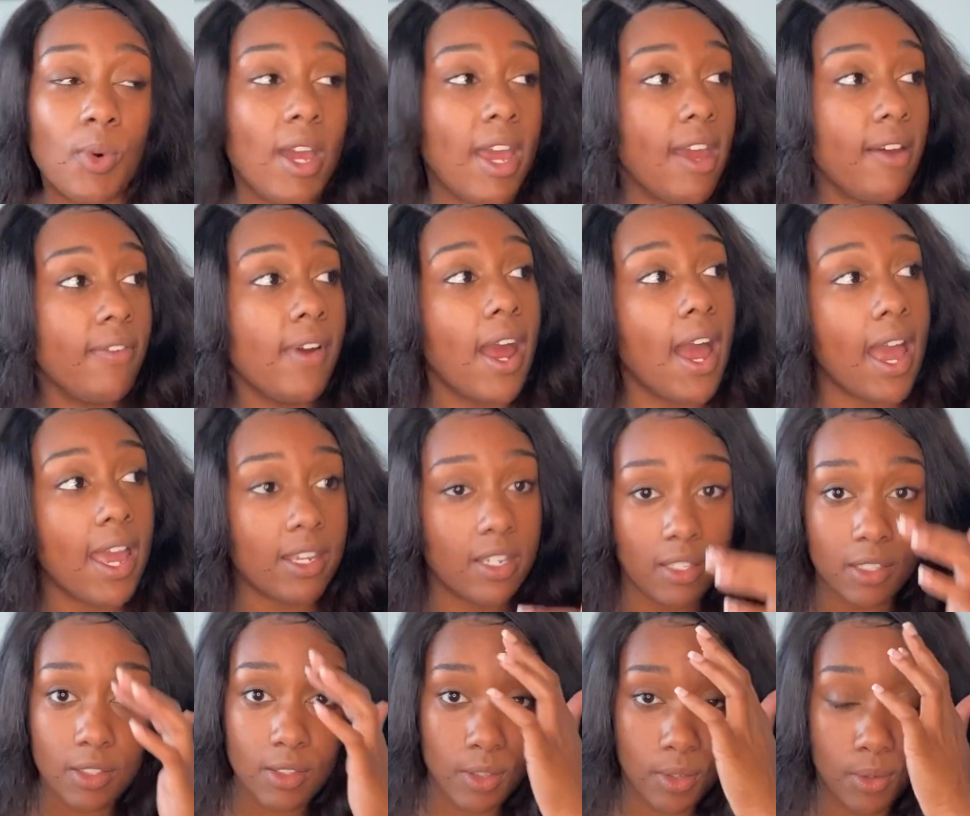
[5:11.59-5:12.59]
Whatever I
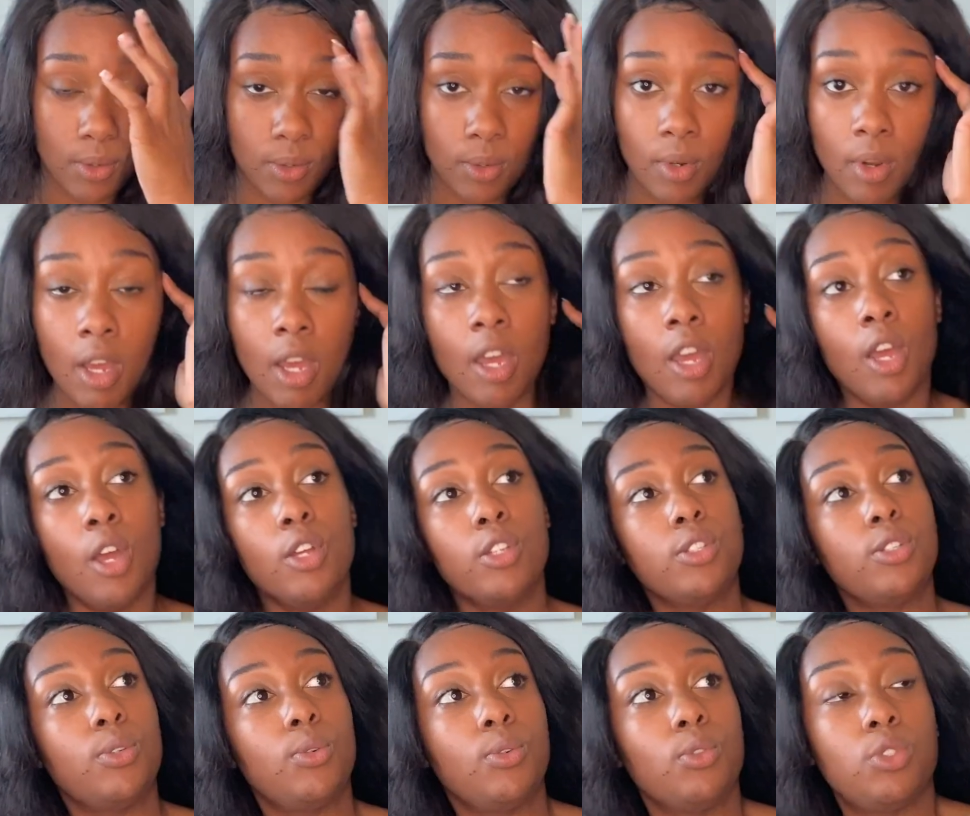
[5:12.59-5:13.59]
can do
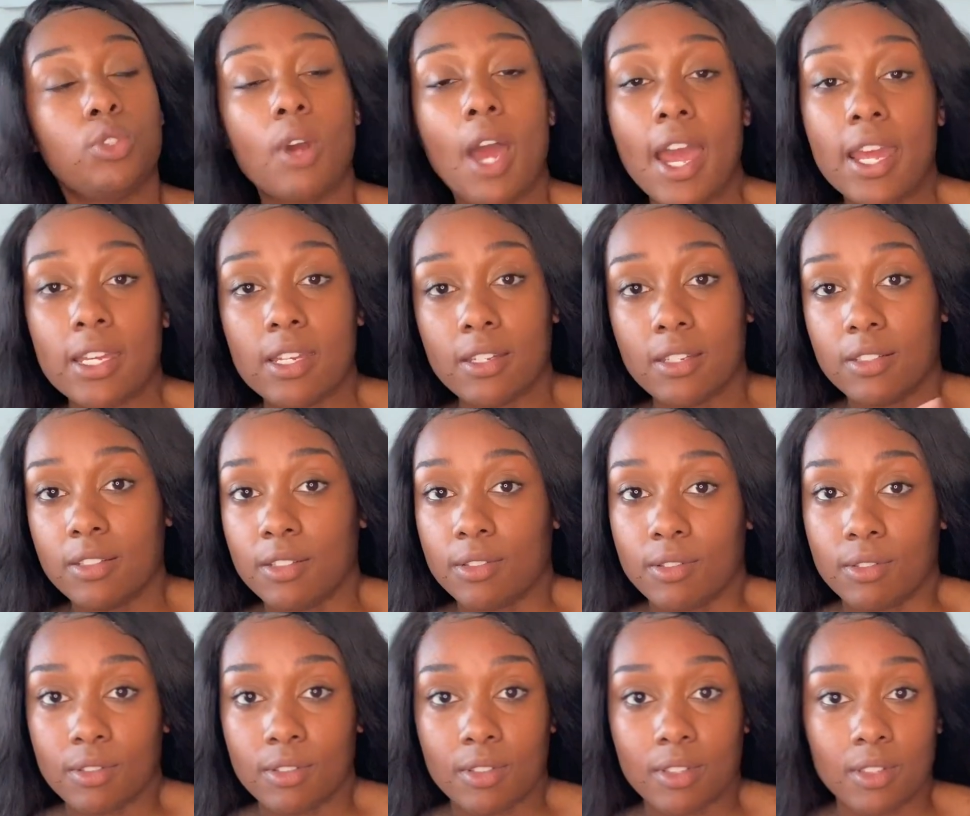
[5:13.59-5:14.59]
to try
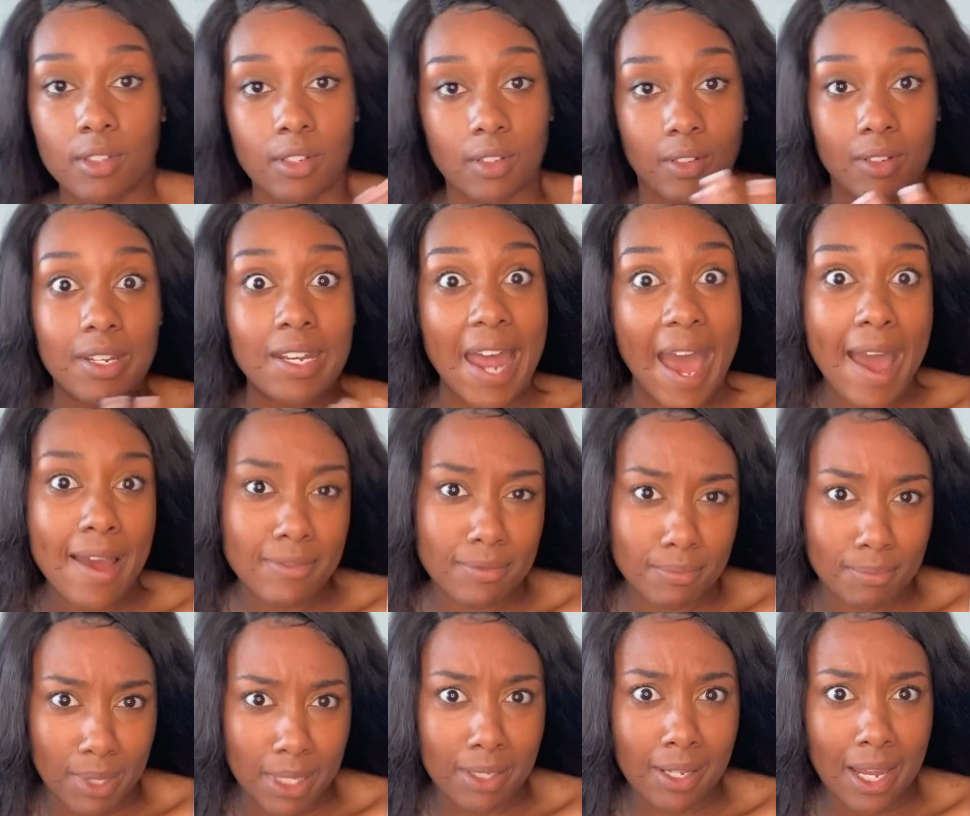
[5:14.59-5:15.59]
and
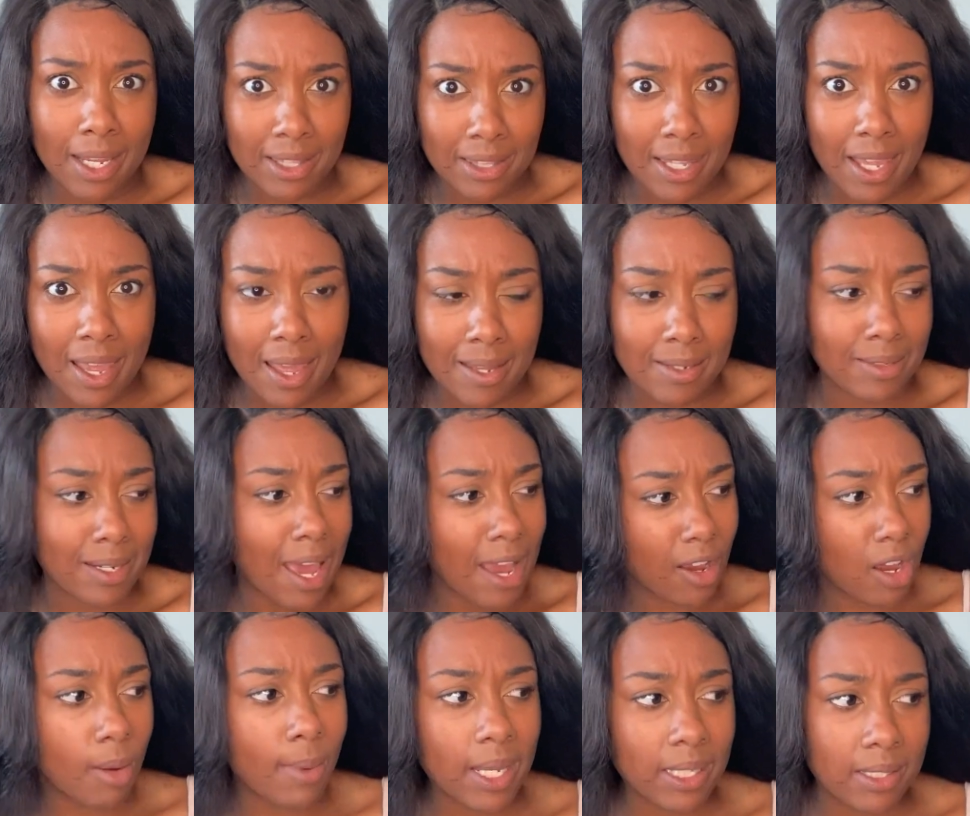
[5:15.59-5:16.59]
not be like that,
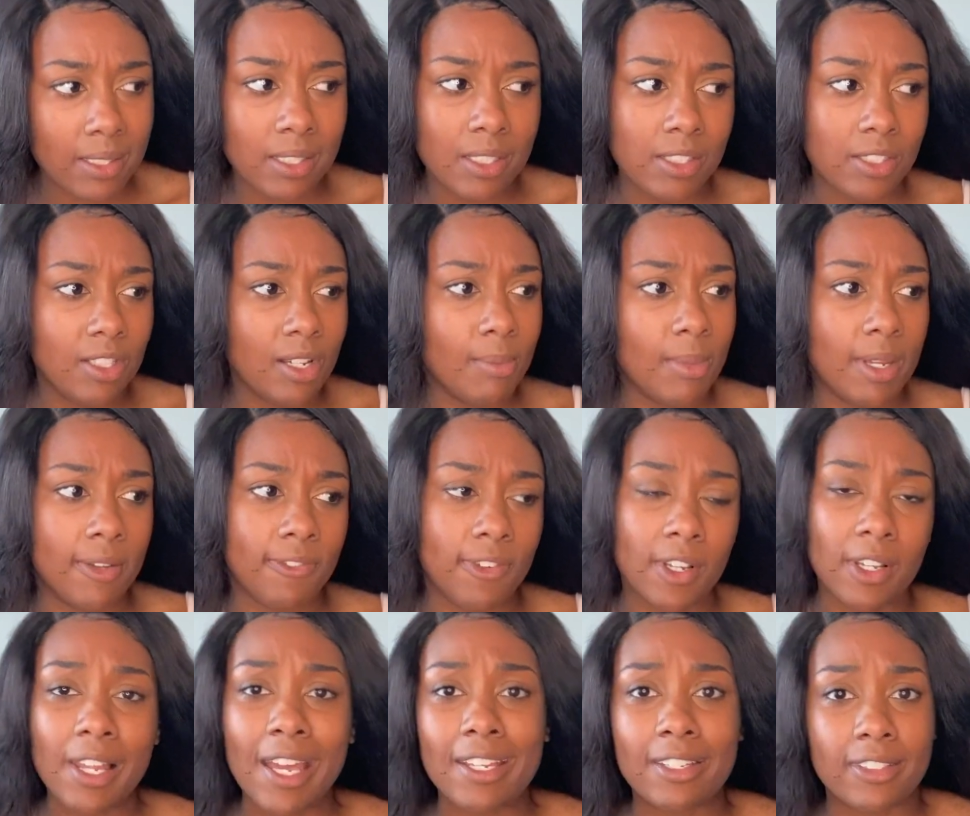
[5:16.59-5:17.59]
not go back to the gym and
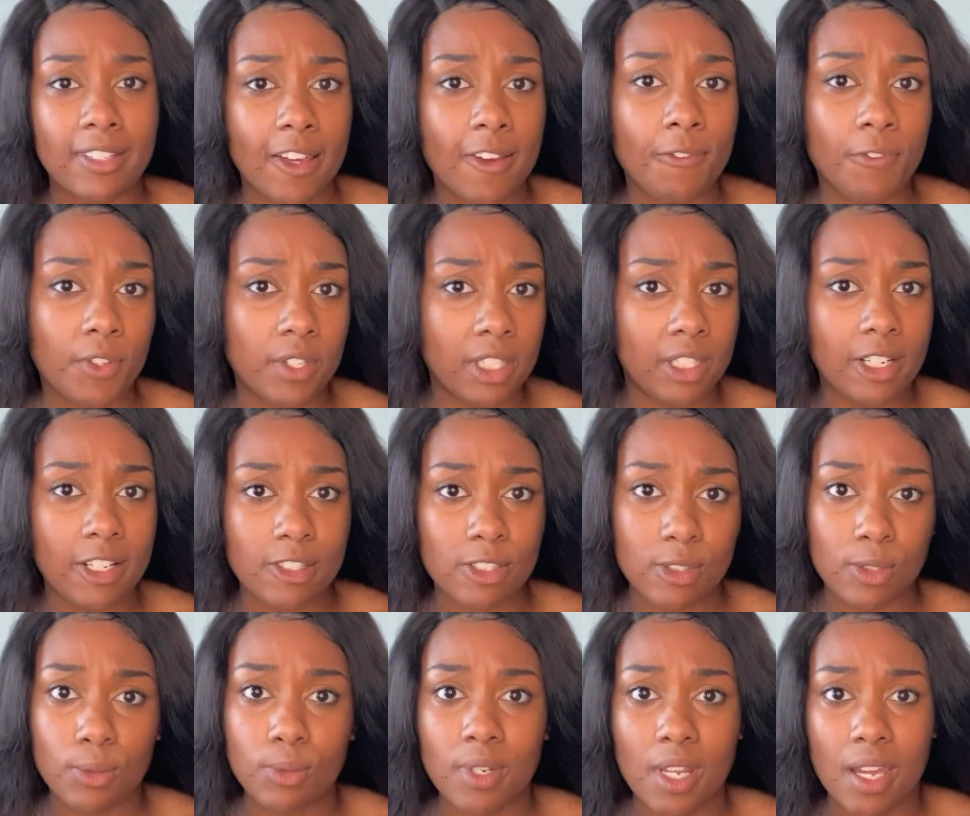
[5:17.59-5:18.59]
feel like dead for the
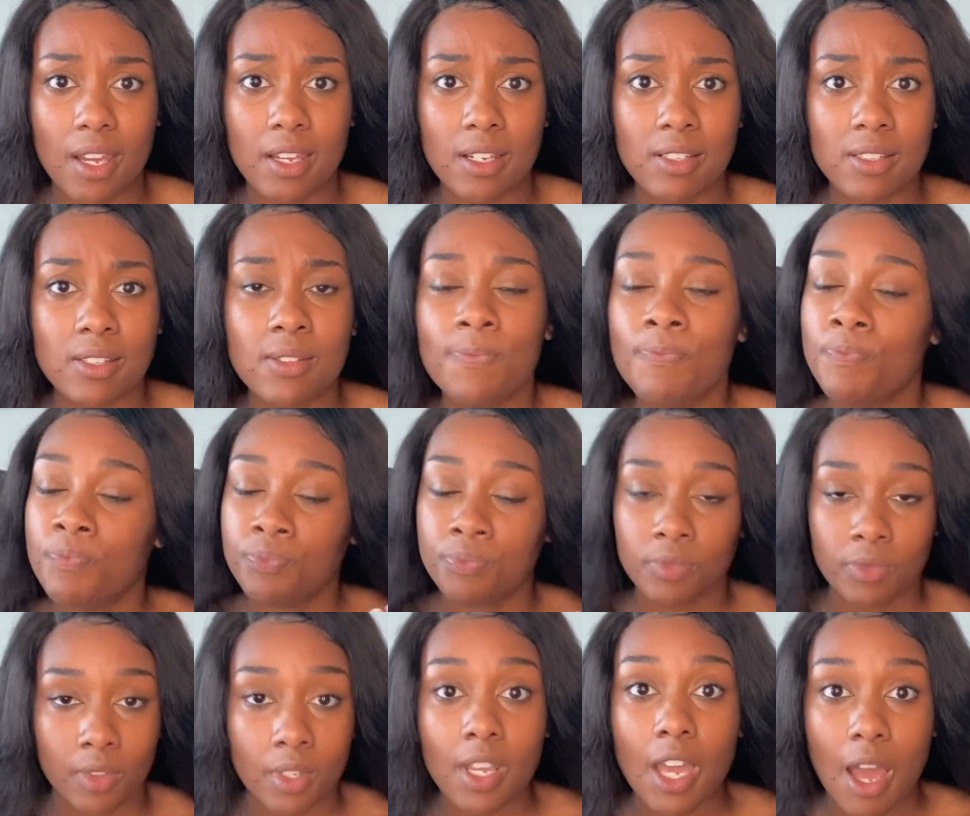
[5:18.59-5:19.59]
next 2 days,
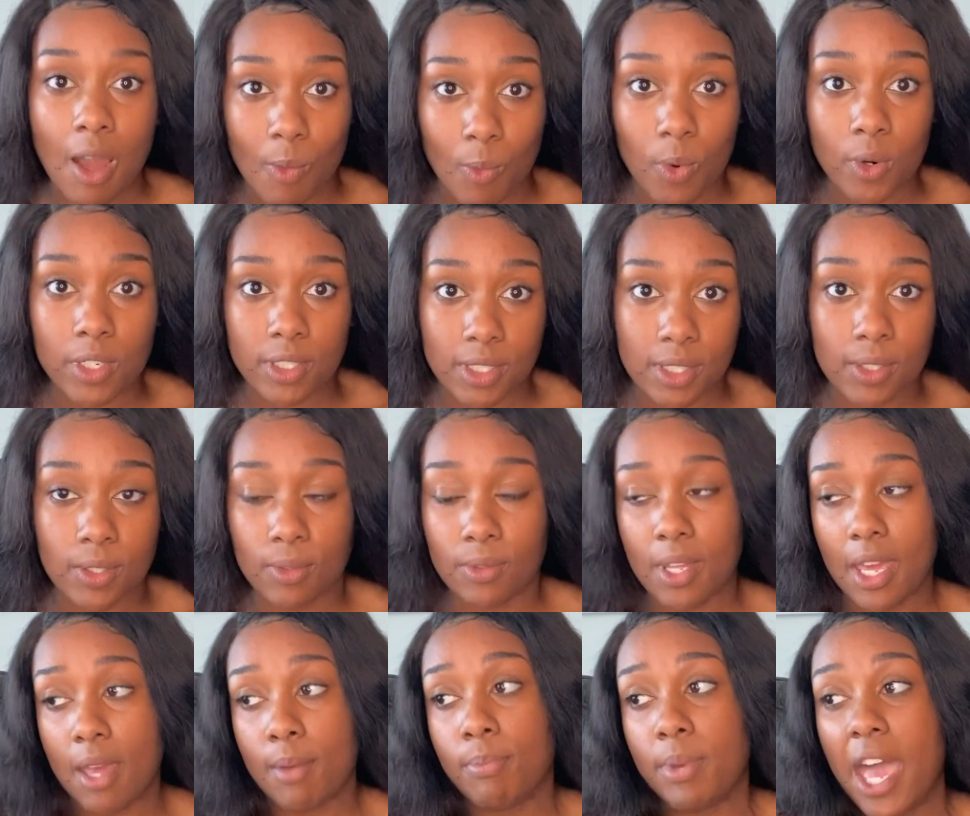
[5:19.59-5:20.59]
I want to do
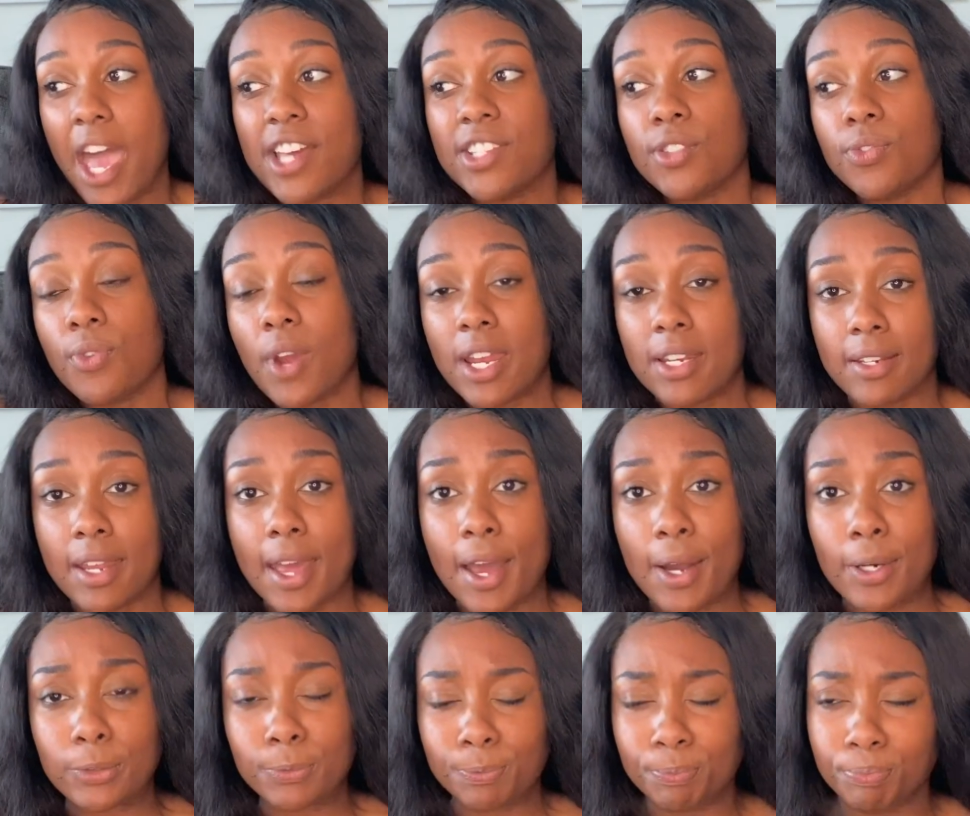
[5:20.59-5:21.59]
that. But as of right
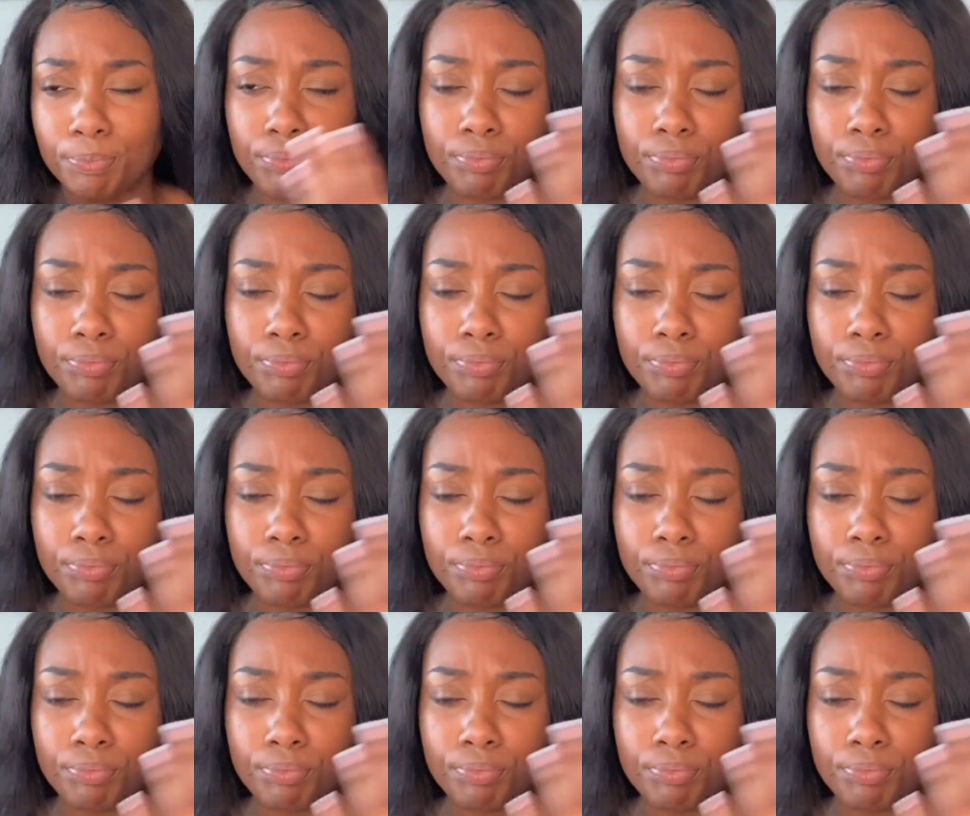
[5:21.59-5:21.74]
now,